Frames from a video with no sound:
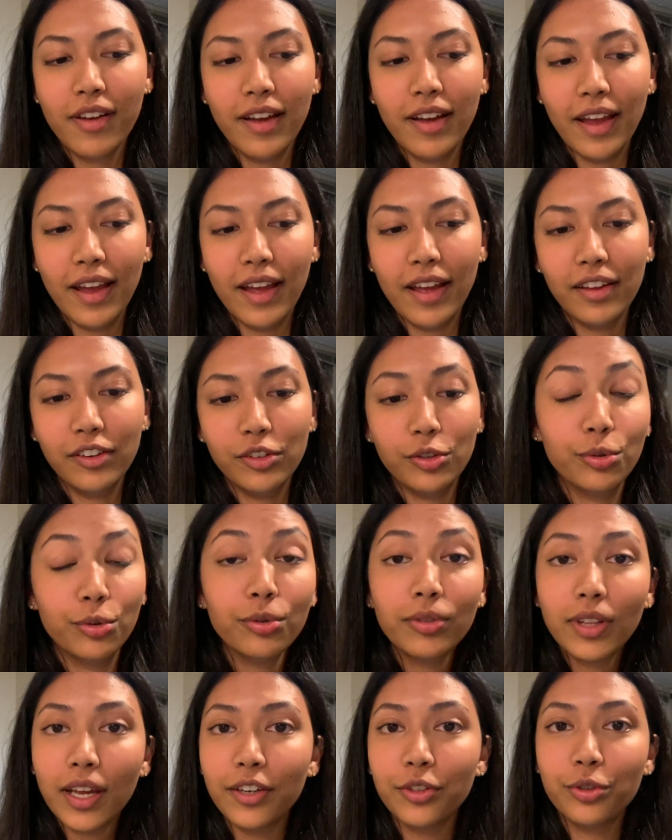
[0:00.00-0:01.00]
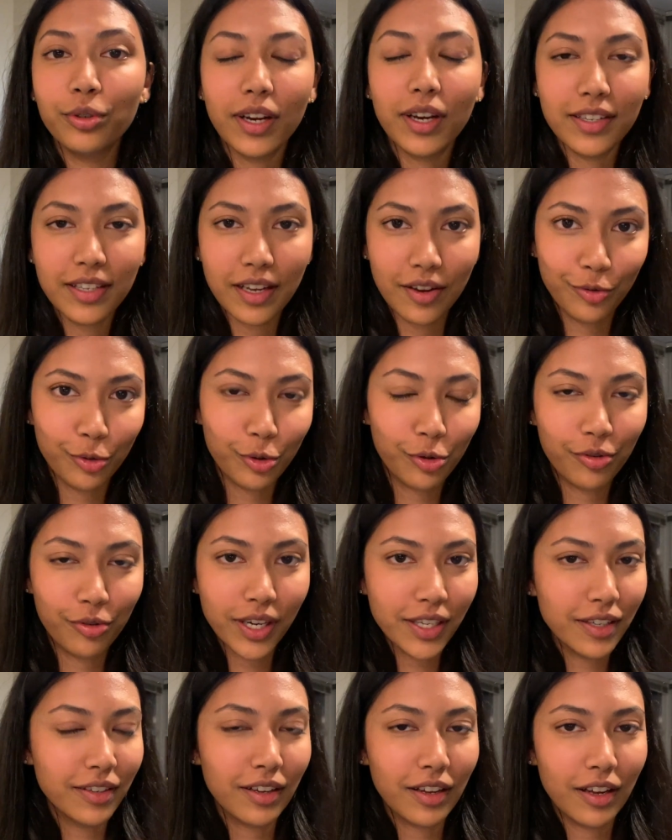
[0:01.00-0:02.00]
And to do that, you guys have to
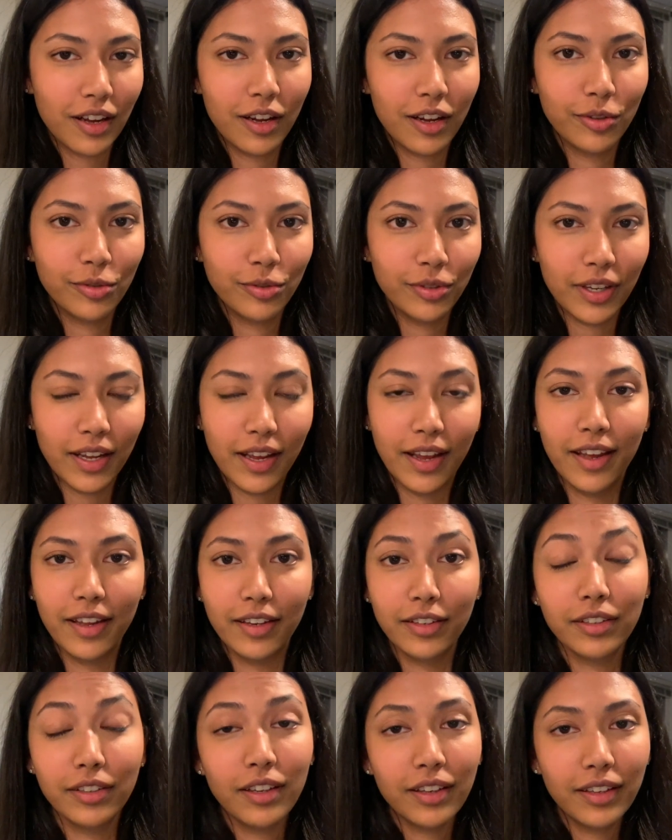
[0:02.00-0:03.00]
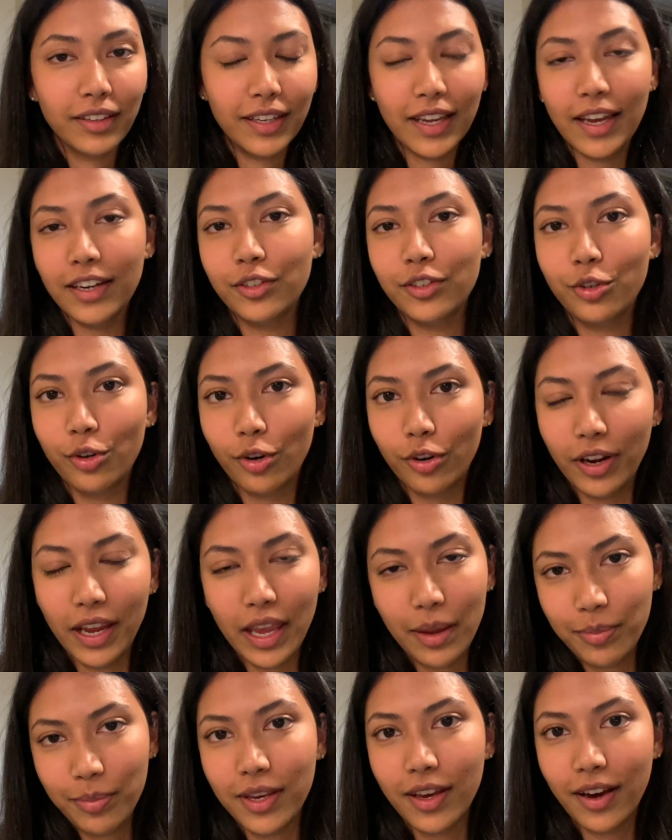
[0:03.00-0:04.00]
create an account and get your
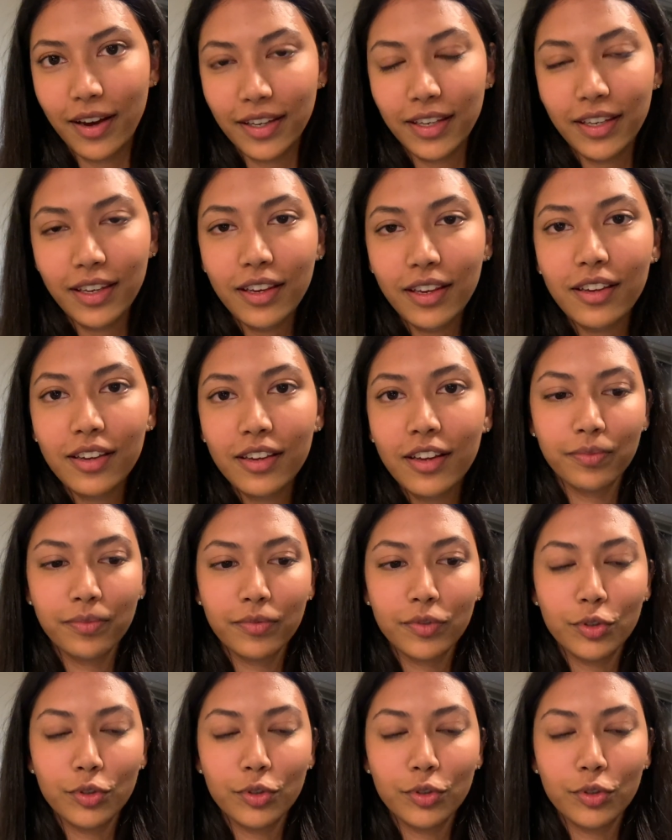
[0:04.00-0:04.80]
API key.